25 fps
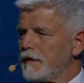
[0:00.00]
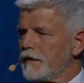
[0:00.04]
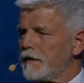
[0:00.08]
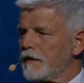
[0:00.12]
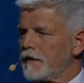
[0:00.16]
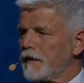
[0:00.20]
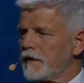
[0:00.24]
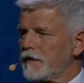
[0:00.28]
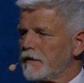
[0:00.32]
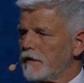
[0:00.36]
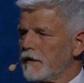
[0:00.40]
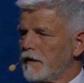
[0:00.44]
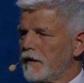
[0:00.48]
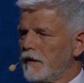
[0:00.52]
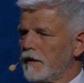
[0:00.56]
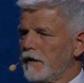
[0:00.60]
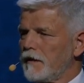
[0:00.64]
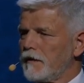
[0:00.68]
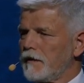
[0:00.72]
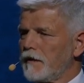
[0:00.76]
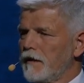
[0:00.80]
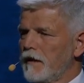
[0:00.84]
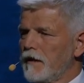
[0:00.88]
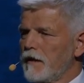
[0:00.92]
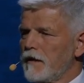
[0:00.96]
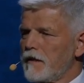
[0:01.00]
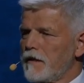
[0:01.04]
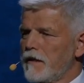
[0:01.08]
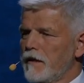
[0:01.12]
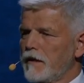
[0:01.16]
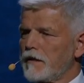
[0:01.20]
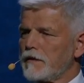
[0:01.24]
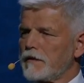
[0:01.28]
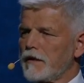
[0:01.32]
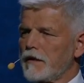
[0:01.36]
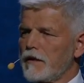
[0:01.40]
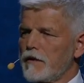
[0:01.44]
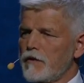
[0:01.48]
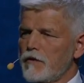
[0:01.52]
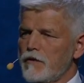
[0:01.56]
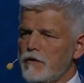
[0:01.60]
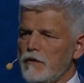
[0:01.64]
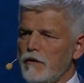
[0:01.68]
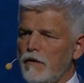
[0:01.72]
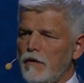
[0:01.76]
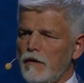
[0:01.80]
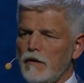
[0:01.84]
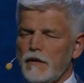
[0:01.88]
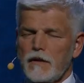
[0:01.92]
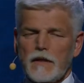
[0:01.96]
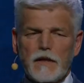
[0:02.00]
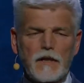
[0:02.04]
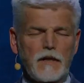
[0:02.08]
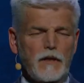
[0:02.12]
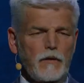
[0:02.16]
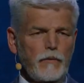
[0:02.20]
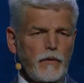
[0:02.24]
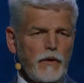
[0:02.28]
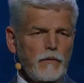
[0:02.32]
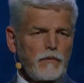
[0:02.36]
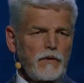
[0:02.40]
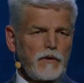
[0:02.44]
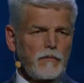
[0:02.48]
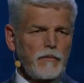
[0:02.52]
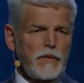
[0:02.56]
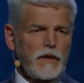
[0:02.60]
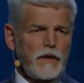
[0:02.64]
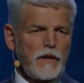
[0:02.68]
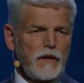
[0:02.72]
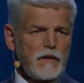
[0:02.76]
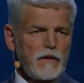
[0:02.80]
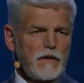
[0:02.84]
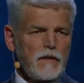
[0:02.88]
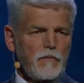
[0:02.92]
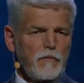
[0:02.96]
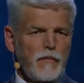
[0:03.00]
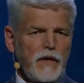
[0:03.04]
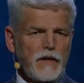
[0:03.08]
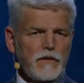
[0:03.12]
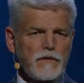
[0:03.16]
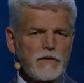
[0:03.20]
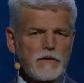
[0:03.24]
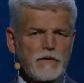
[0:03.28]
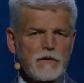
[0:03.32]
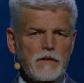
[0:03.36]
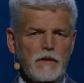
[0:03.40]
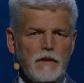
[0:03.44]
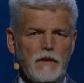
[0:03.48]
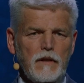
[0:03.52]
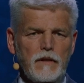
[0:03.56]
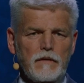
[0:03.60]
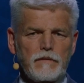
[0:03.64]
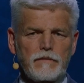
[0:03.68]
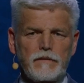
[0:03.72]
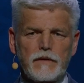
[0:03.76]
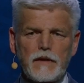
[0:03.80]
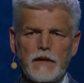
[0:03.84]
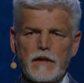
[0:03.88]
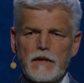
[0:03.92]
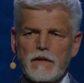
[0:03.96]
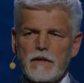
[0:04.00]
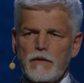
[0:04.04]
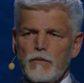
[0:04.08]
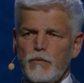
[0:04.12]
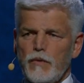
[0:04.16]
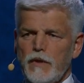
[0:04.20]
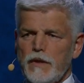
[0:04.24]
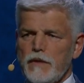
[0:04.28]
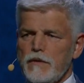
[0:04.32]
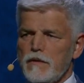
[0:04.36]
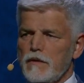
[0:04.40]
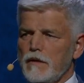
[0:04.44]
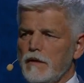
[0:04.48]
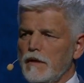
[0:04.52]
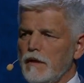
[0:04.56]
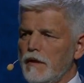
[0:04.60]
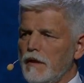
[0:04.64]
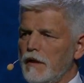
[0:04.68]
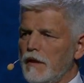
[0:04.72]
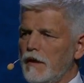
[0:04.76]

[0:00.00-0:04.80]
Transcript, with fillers: that uh, uh, 30 years on we will be in the midst of the worst